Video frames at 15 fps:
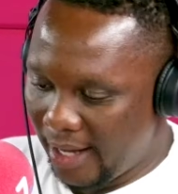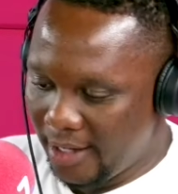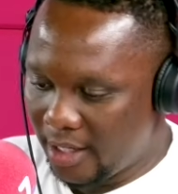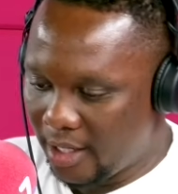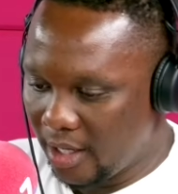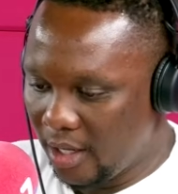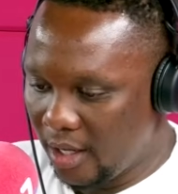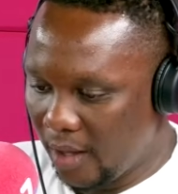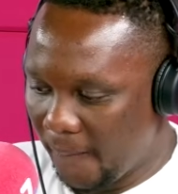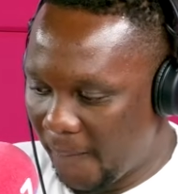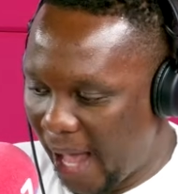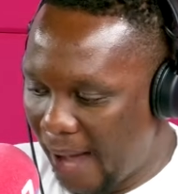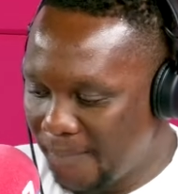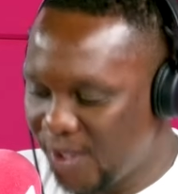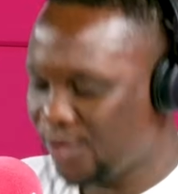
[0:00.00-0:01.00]
And
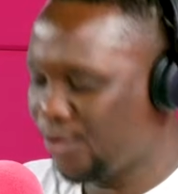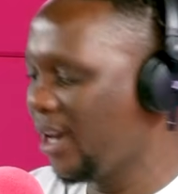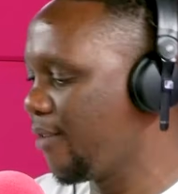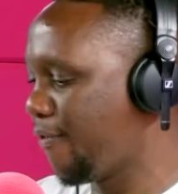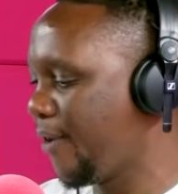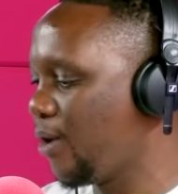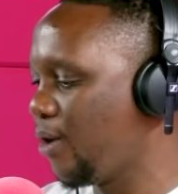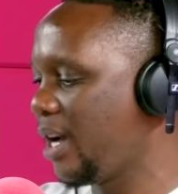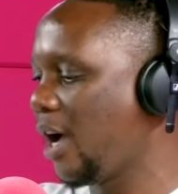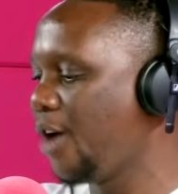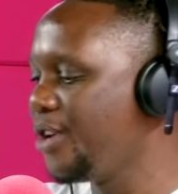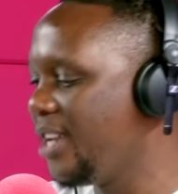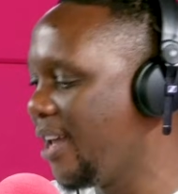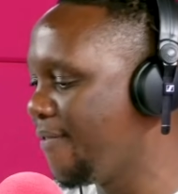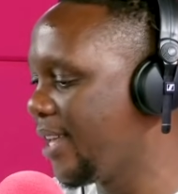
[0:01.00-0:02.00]
I'm just trying to figure out
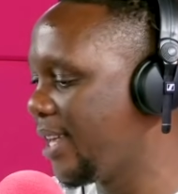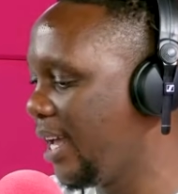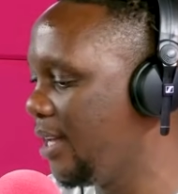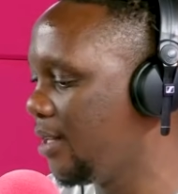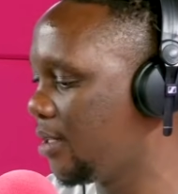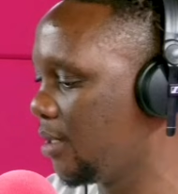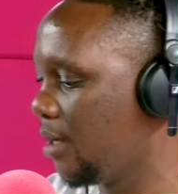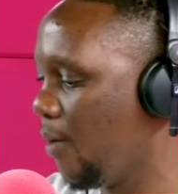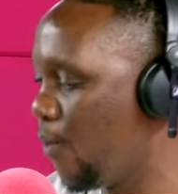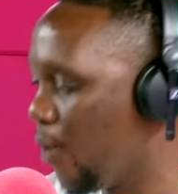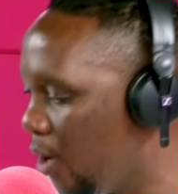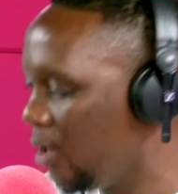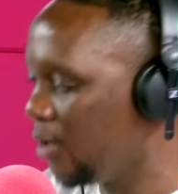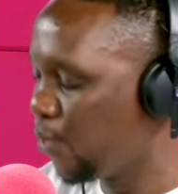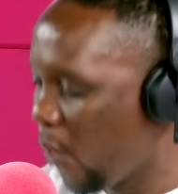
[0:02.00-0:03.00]
how you navigate a
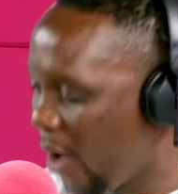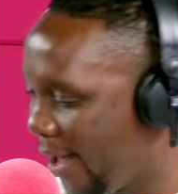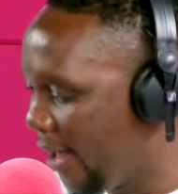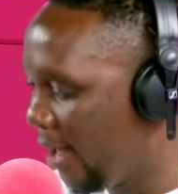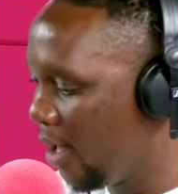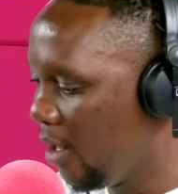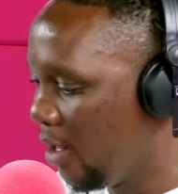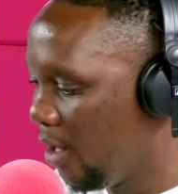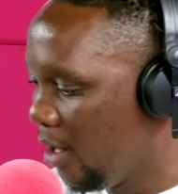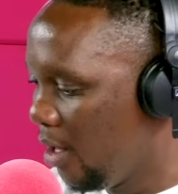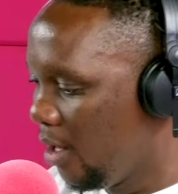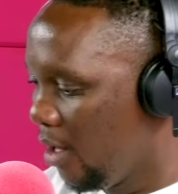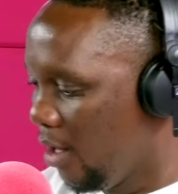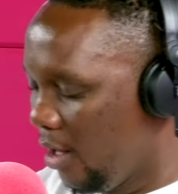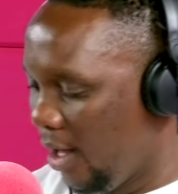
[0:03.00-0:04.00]
world where
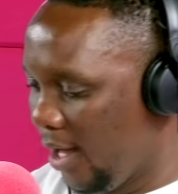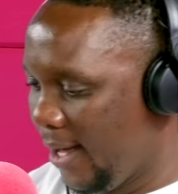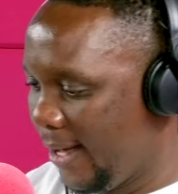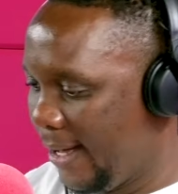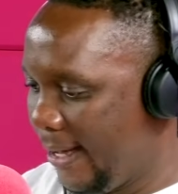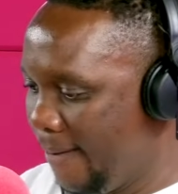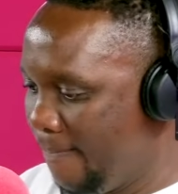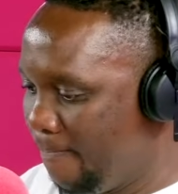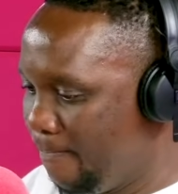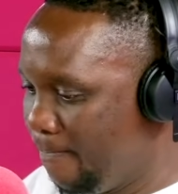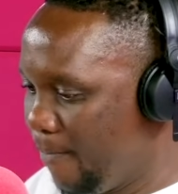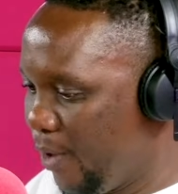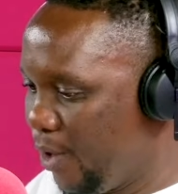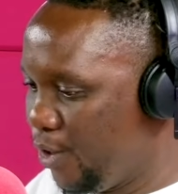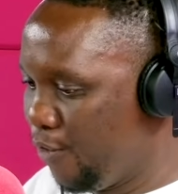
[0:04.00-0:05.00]

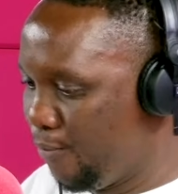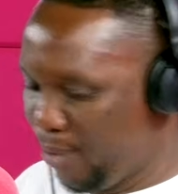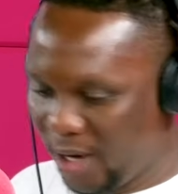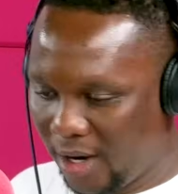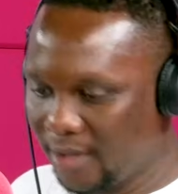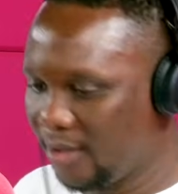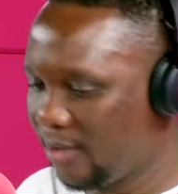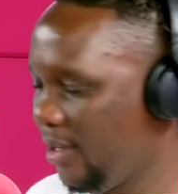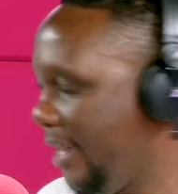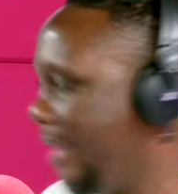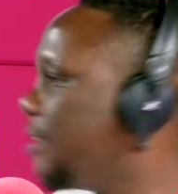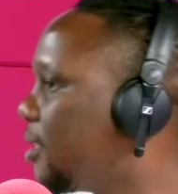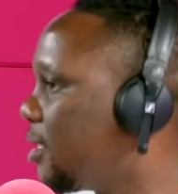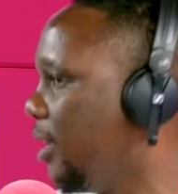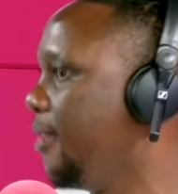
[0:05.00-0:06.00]
you put out
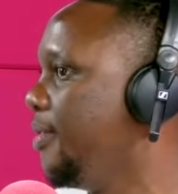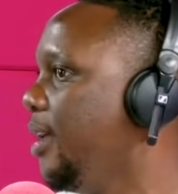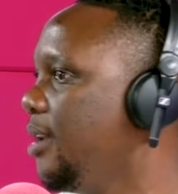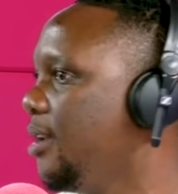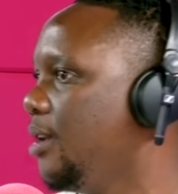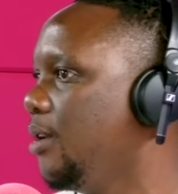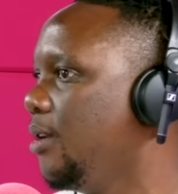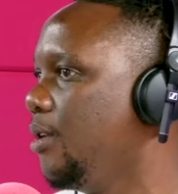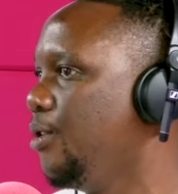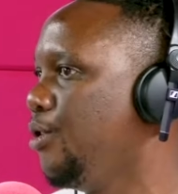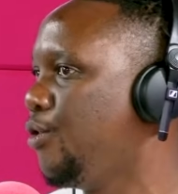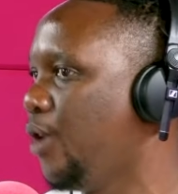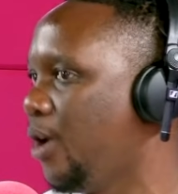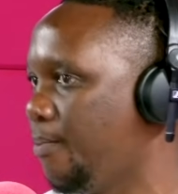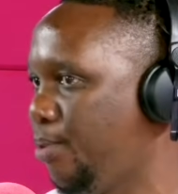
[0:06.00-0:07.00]
hits and then
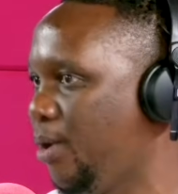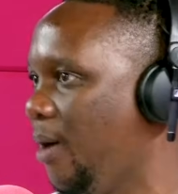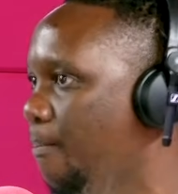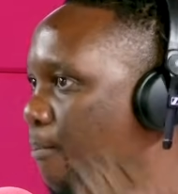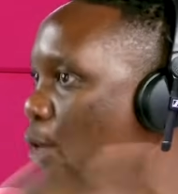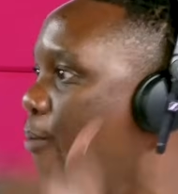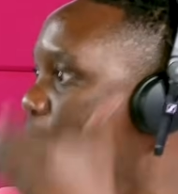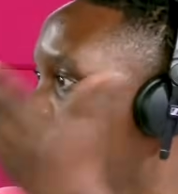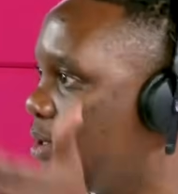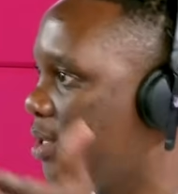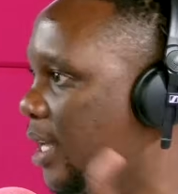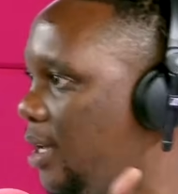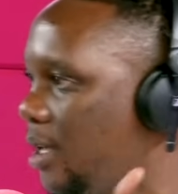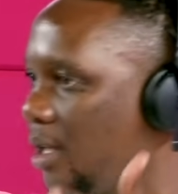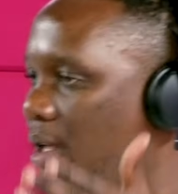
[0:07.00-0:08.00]
you got to put out more
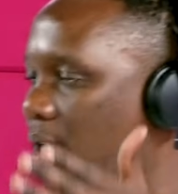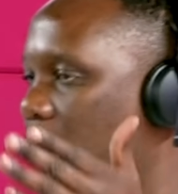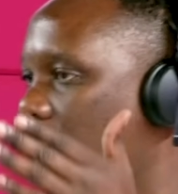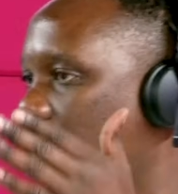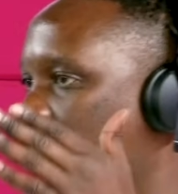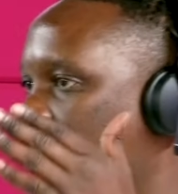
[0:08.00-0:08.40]
music